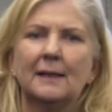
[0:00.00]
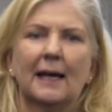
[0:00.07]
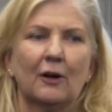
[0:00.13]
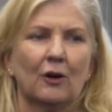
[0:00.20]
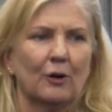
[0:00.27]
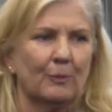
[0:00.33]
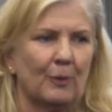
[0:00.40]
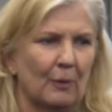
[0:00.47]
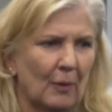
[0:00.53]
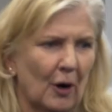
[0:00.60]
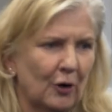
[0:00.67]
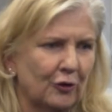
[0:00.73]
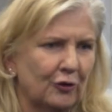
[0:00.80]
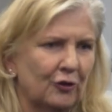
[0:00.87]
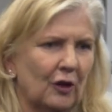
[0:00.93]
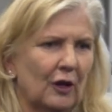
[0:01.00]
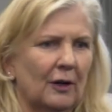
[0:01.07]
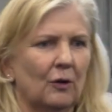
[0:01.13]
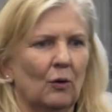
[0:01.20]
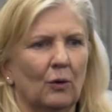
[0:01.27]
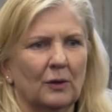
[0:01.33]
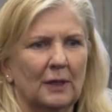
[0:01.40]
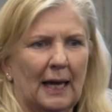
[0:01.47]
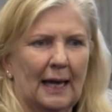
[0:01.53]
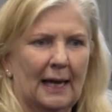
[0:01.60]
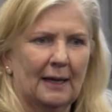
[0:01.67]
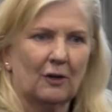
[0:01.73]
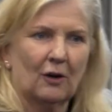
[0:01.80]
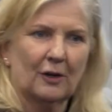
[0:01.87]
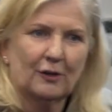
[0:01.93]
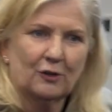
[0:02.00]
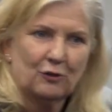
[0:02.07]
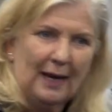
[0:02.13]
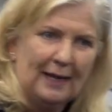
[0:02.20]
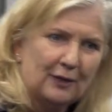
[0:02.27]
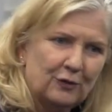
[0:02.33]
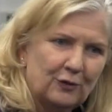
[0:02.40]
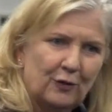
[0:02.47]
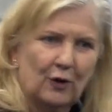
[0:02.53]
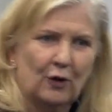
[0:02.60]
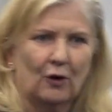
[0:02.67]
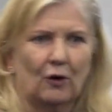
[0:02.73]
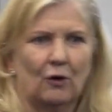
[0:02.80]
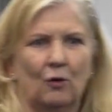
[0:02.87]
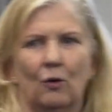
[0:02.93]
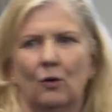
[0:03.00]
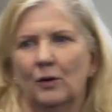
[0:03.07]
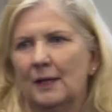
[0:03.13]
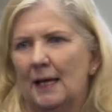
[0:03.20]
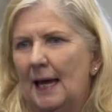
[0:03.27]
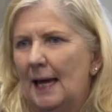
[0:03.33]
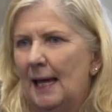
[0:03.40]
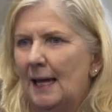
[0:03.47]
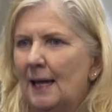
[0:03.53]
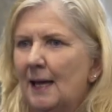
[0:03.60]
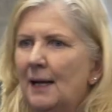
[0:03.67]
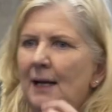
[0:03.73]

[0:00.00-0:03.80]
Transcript: They got a promotion or they got a transfer or they